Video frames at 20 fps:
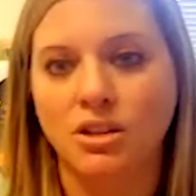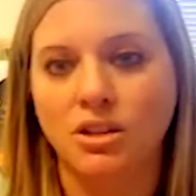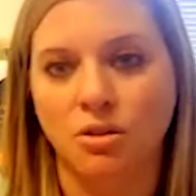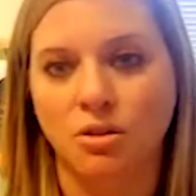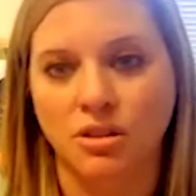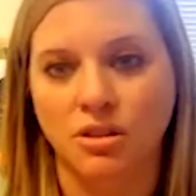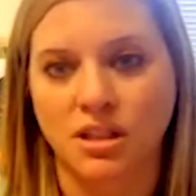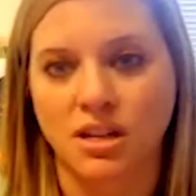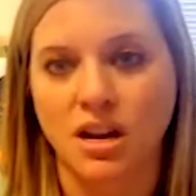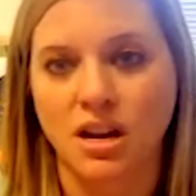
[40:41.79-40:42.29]

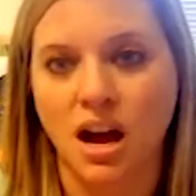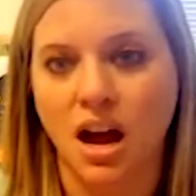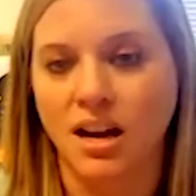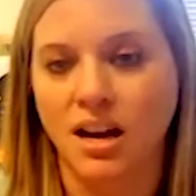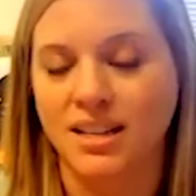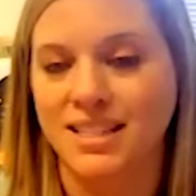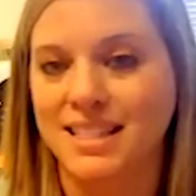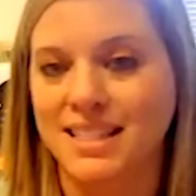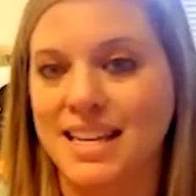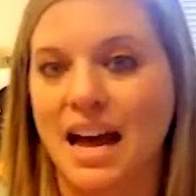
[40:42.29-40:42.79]
So it's
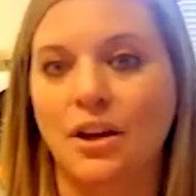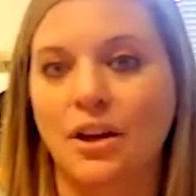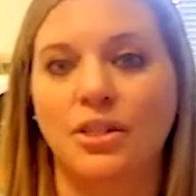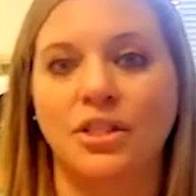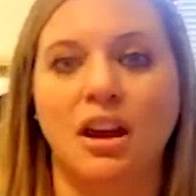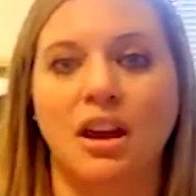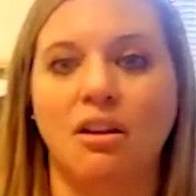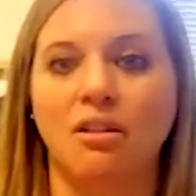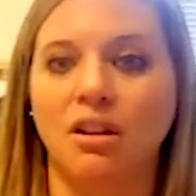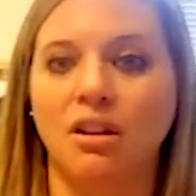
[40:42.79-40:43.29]
not a South
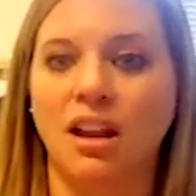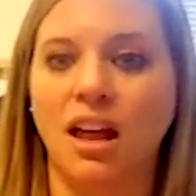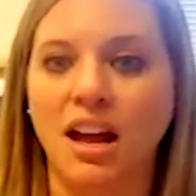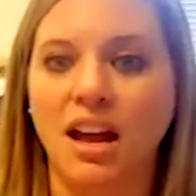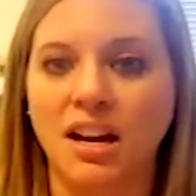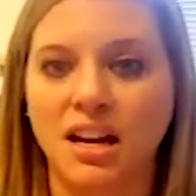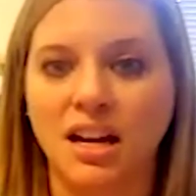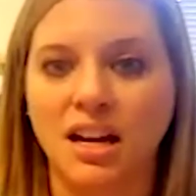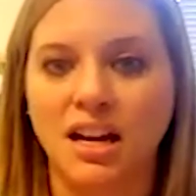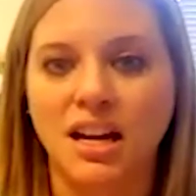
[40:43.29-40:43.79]

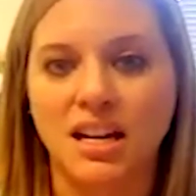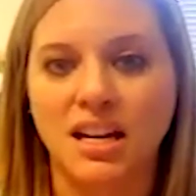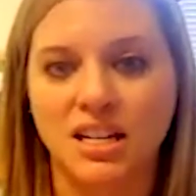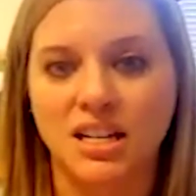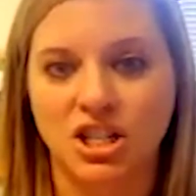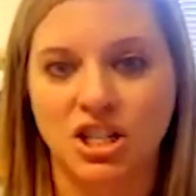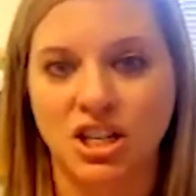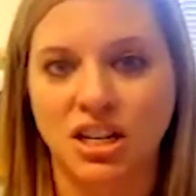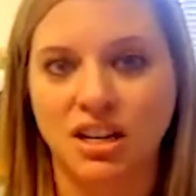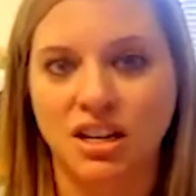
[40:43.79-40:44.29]
Carolina
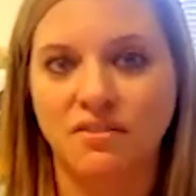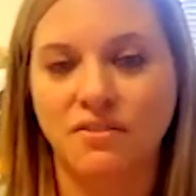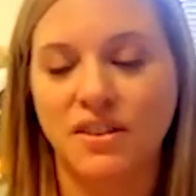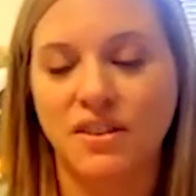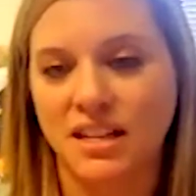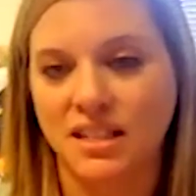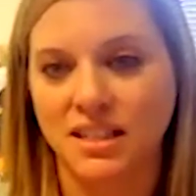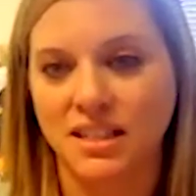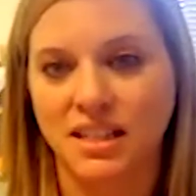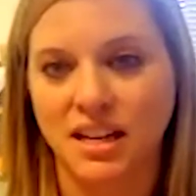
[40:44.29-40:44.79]
initiative
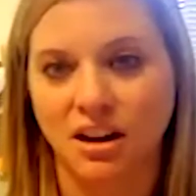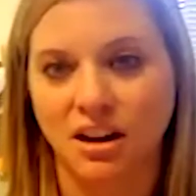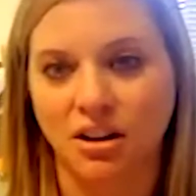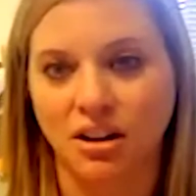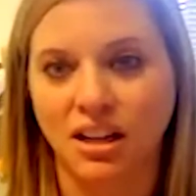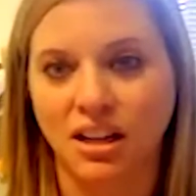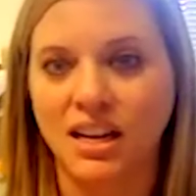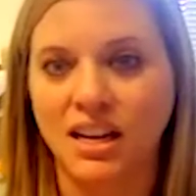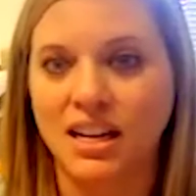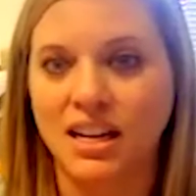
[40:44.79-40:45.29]

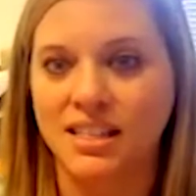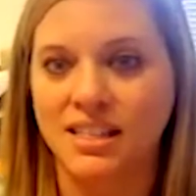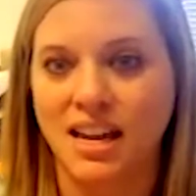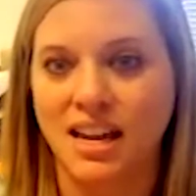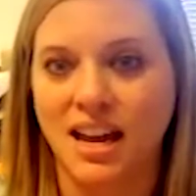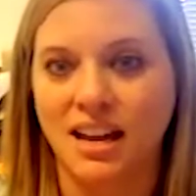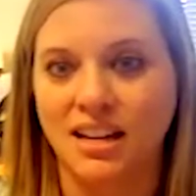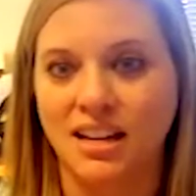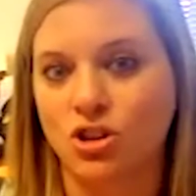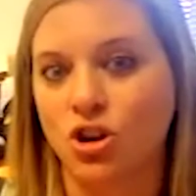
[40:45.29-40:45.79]
necessarily, it's
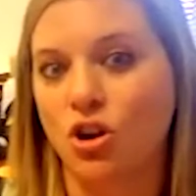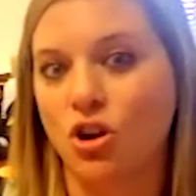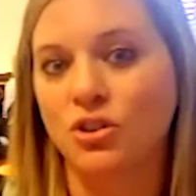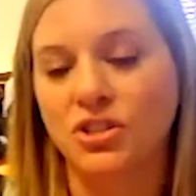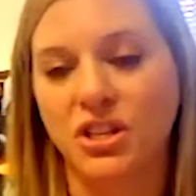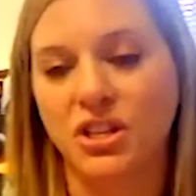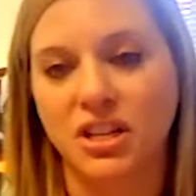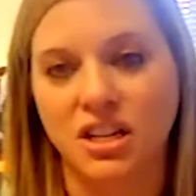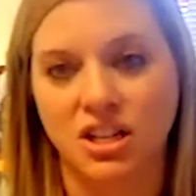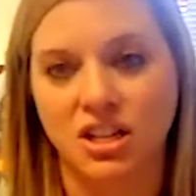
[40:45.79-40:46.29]
a
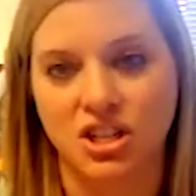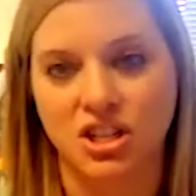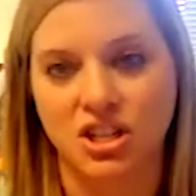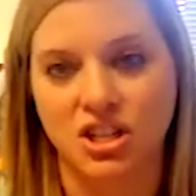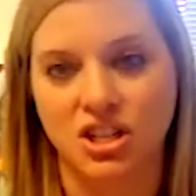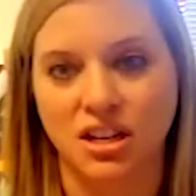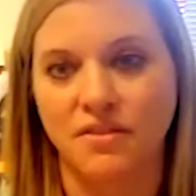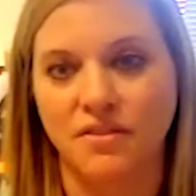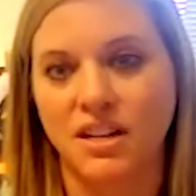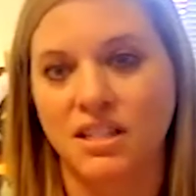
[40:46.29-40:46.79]
Charleston
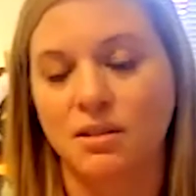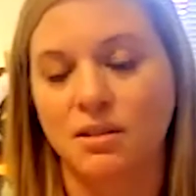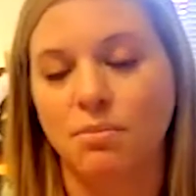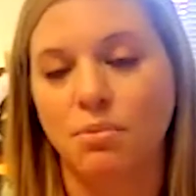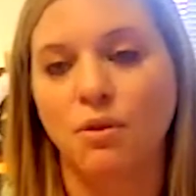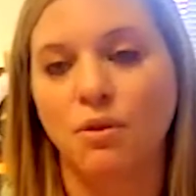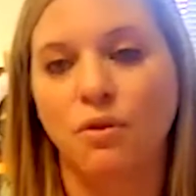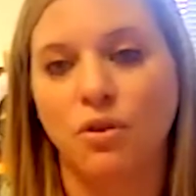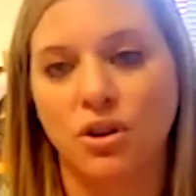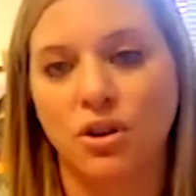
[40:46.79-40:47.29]
initiative, and it's a
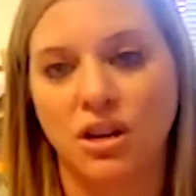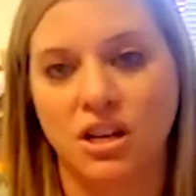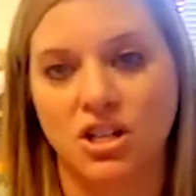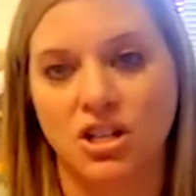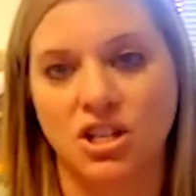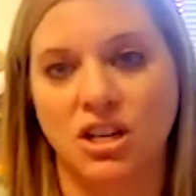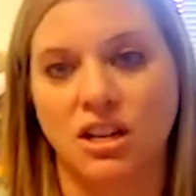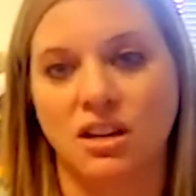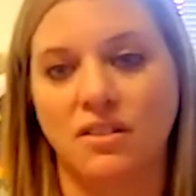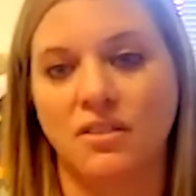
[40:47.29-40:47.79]
Beaufort
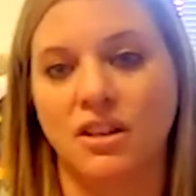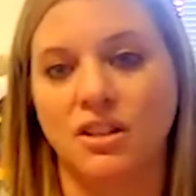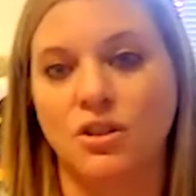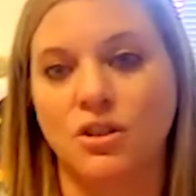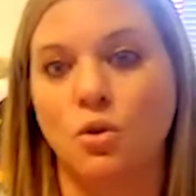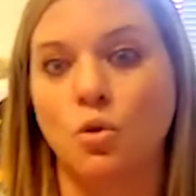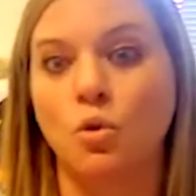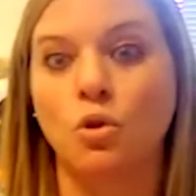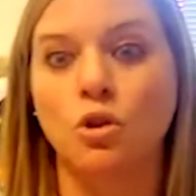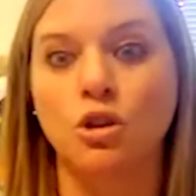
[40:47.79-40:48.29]
initiative, and it's
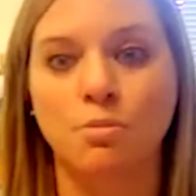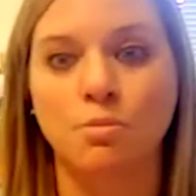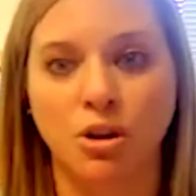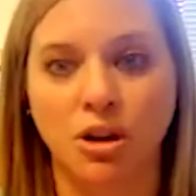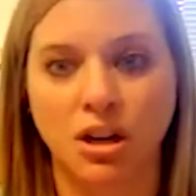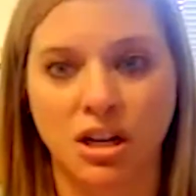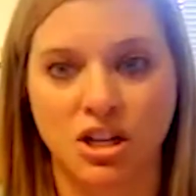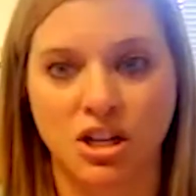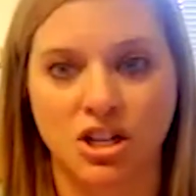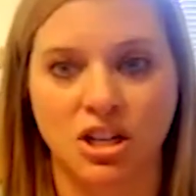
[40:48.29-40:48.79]
an
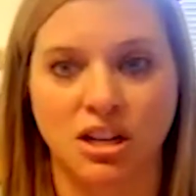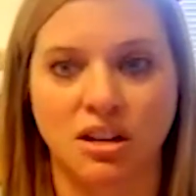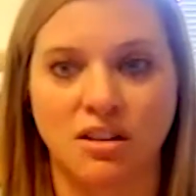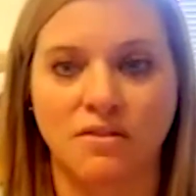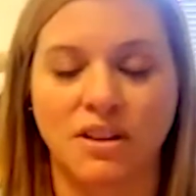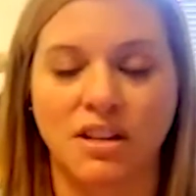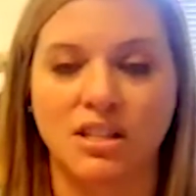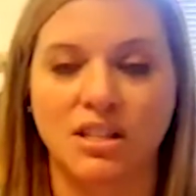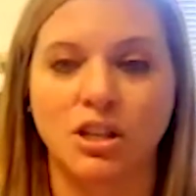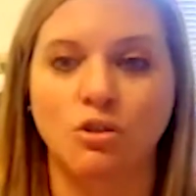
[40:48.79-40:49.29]
Orangeburg
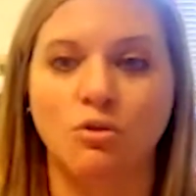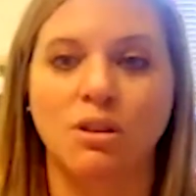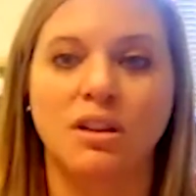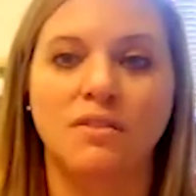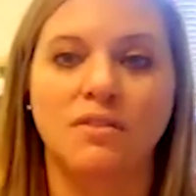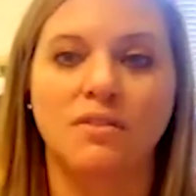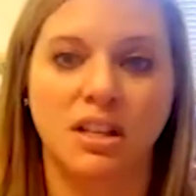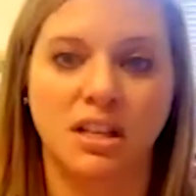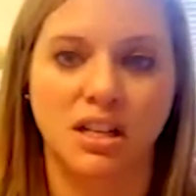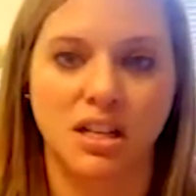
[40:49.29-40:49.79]
initiative, and it's a
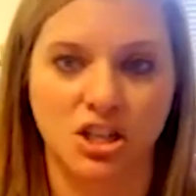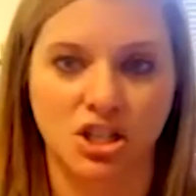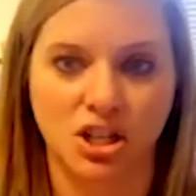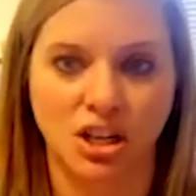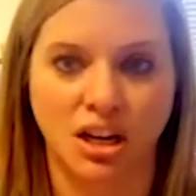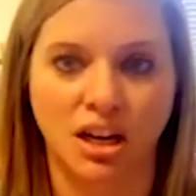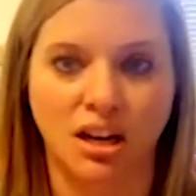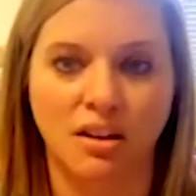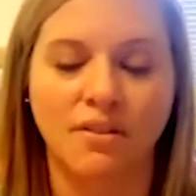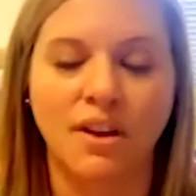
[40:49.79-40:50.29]
Greenville
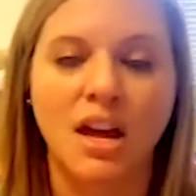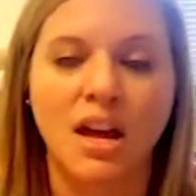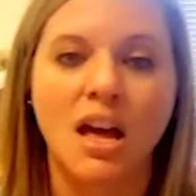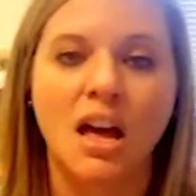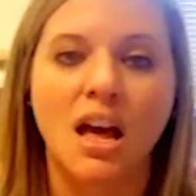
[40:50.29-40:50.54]
initiative.